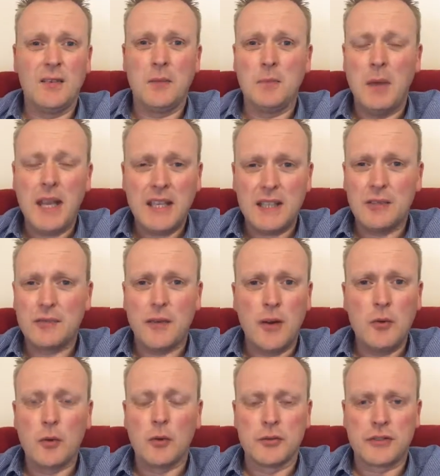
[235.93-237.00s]
make the
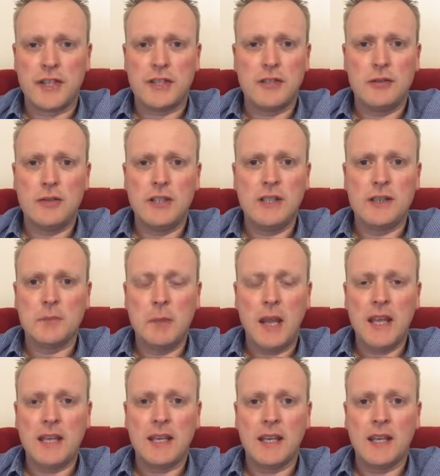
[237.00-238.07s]
phone calls that you need to
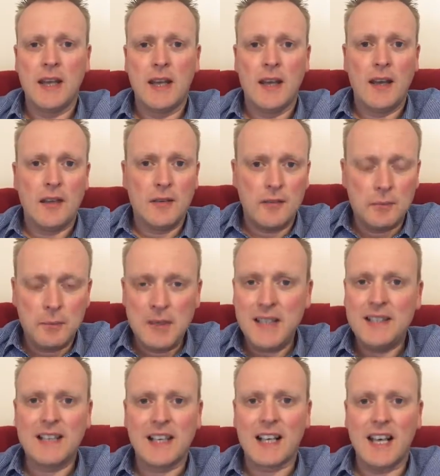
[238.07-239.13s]
make,
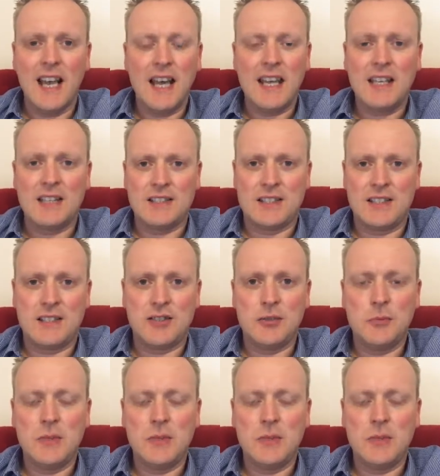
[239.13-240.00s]
meet the clients that you